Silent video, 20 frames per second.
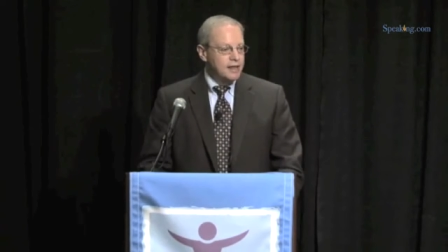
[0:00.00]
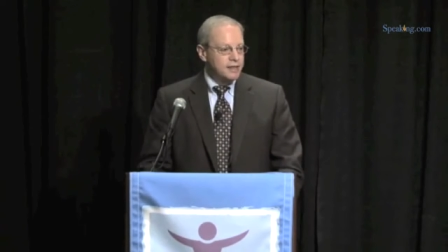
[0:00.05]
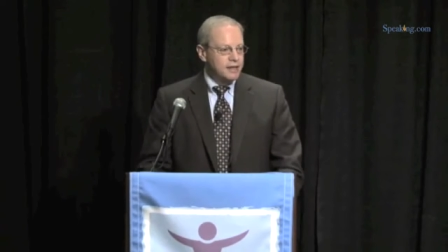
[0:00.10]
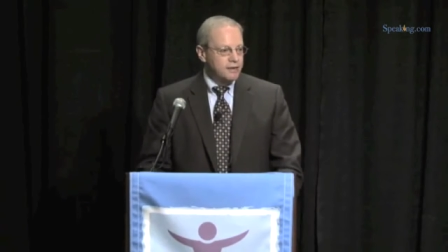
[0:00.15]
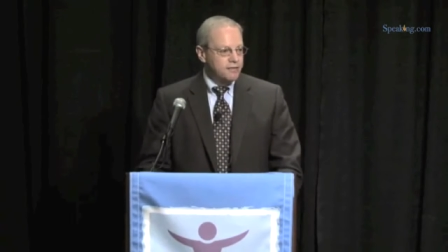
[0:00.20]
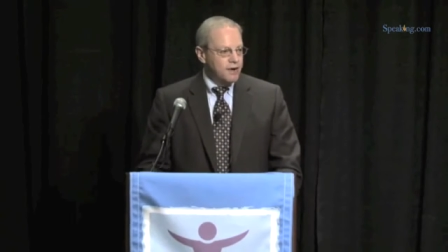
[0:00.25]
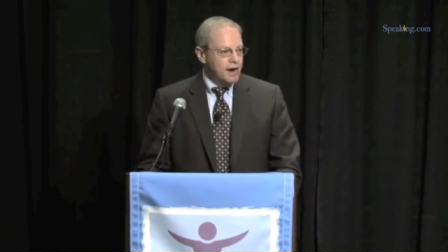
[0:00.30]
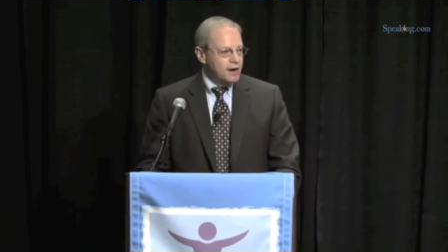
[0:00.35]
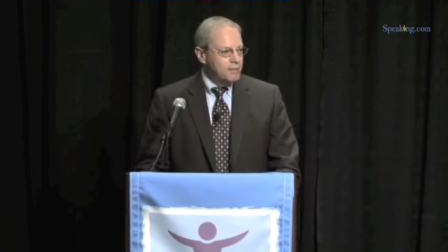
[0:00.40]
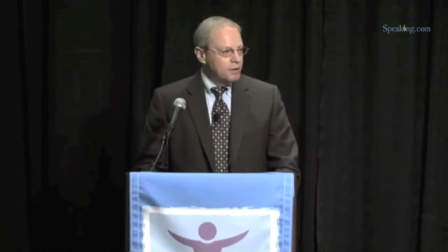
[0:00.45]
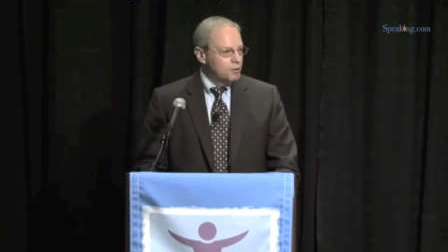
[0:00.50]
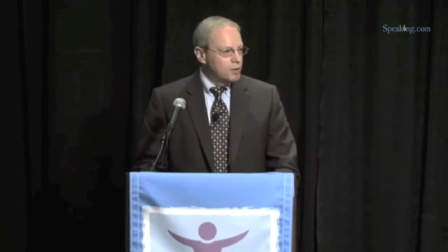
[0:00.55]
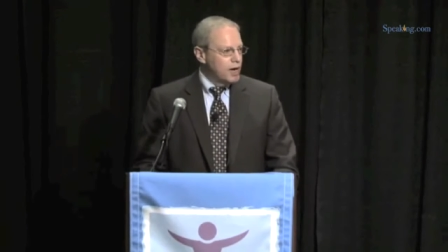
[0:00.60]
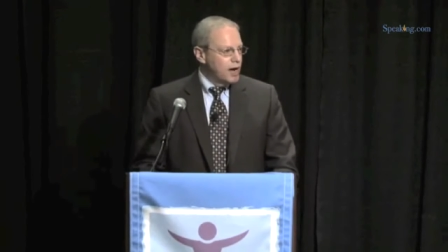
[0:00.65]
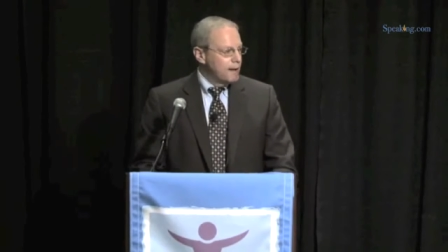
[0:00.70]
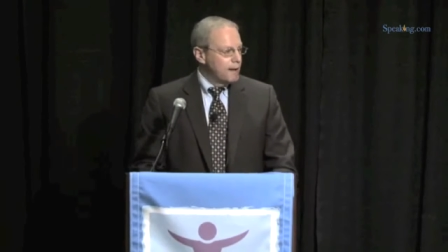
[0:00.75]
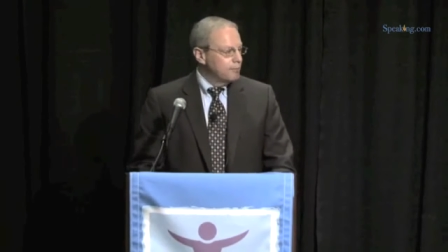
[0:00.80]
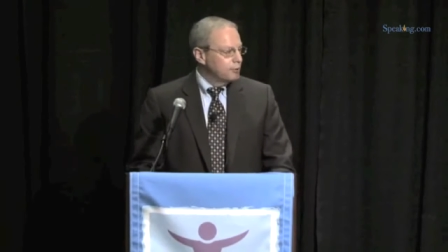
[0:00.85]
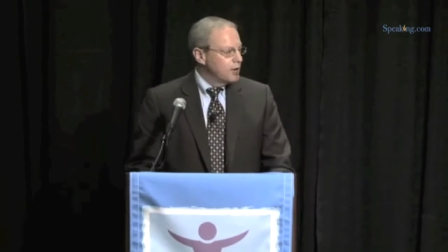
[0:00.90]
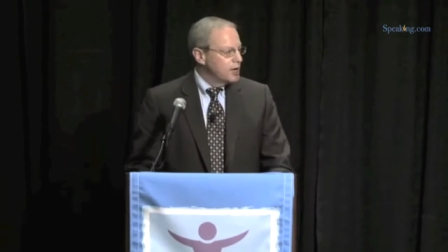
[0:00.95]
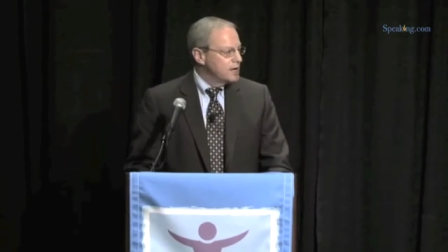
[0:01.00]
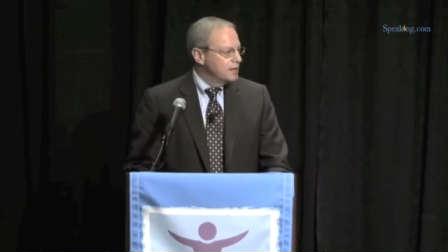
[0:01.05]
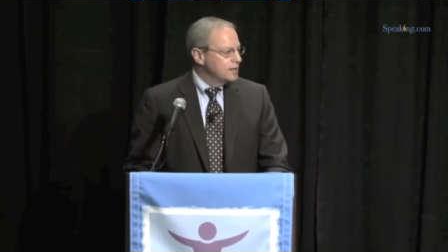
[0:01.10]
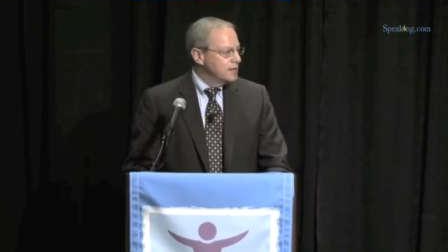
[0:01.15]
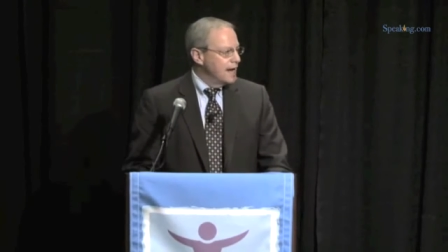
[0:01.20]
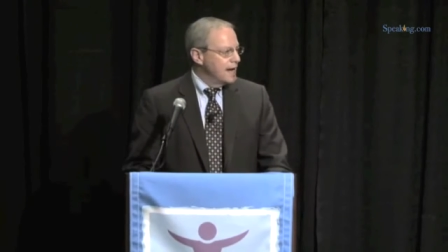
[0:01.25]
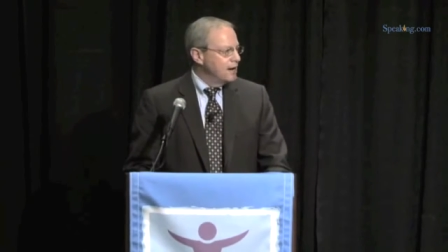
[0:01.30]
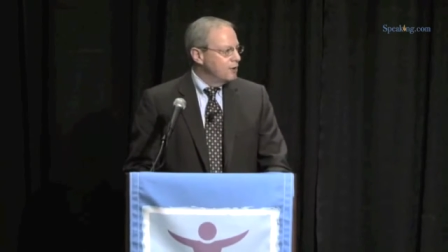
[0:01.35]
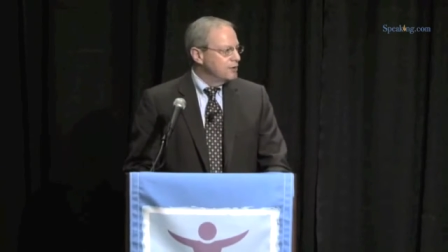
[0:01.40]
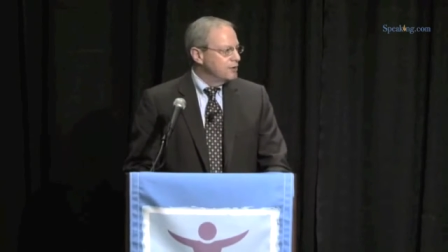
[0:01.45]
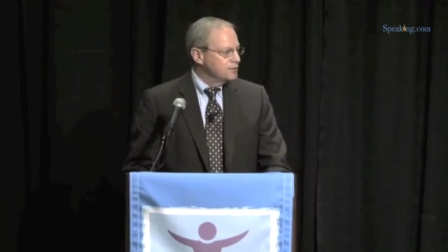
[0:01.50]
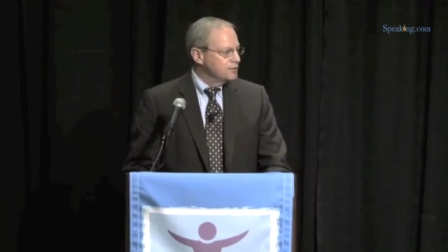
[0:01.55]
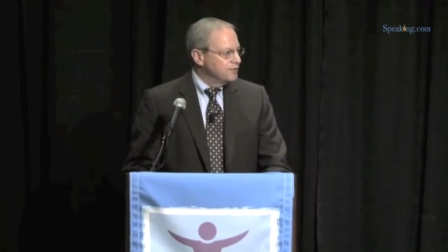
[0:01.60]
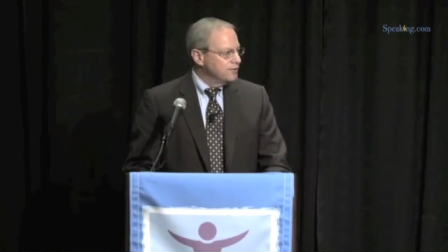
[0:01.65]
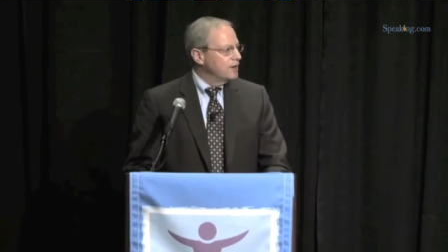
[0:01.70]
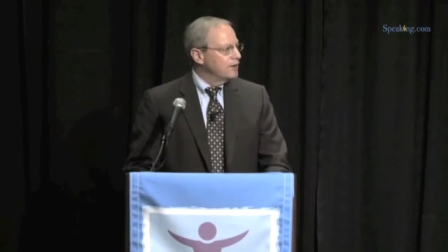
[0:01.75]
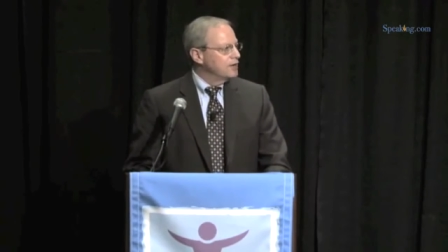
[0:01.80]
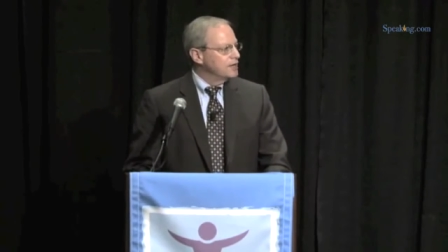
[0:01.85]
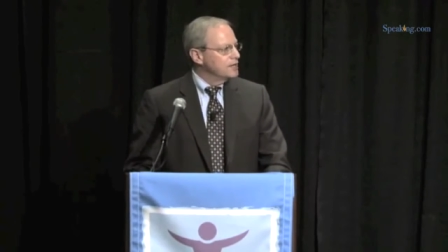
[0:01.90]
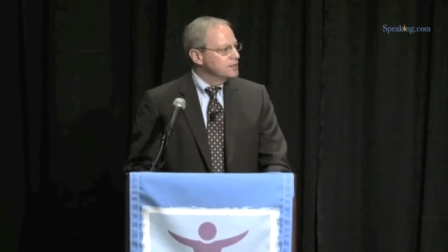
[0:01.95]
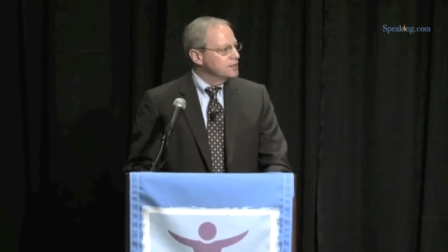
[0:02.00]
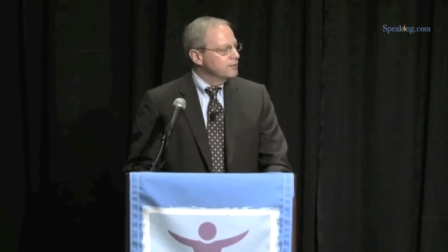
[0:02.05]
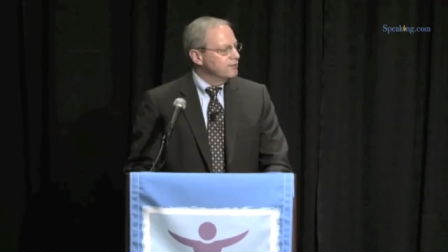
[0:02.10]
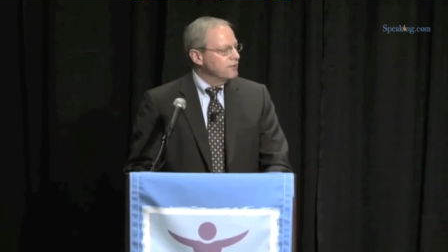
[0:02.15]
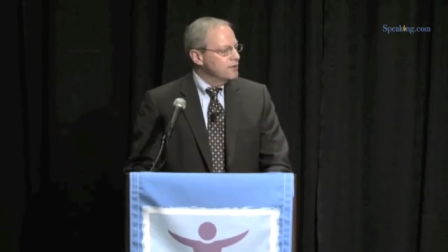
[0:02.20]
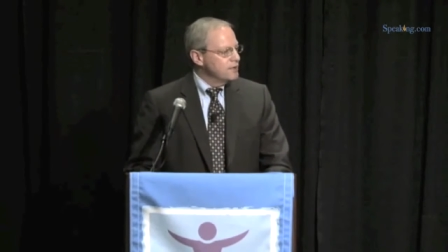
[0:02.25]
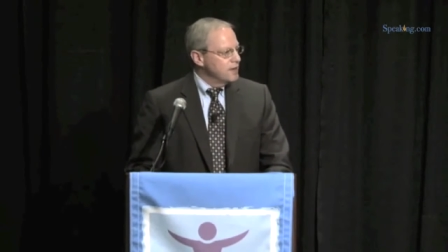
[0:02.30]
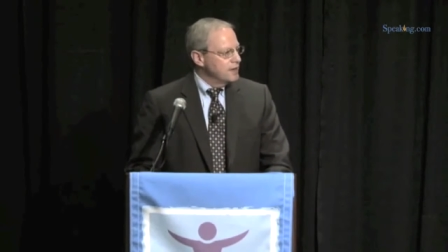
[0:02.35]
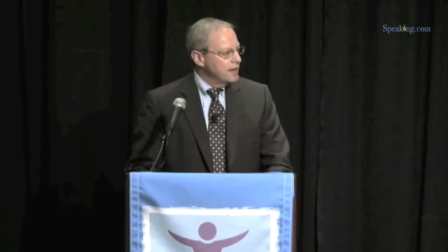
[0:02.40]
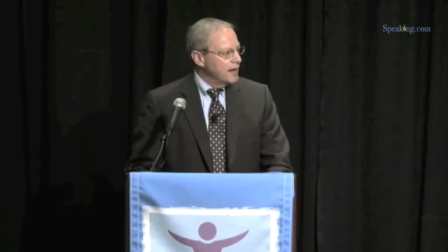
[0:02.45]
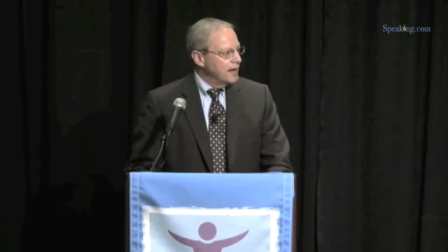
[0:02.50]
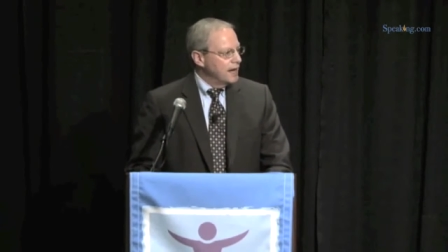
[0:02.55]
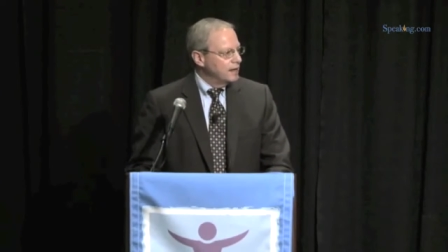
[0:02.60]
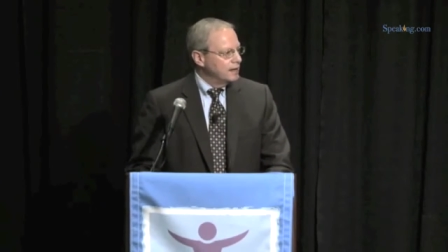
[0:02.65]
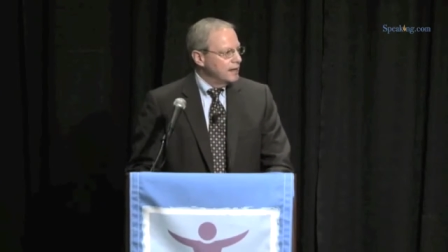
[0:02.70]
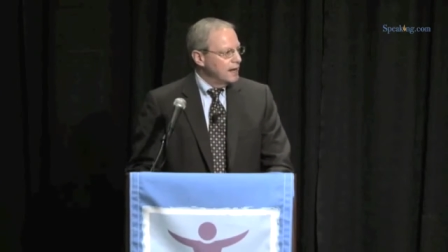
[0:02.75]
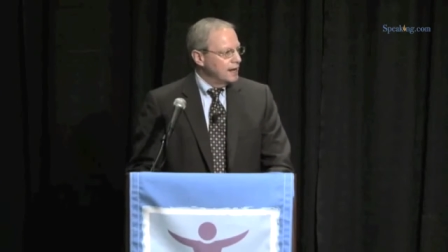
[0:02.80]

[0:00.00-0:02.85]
The environment we operate in now is very different than that,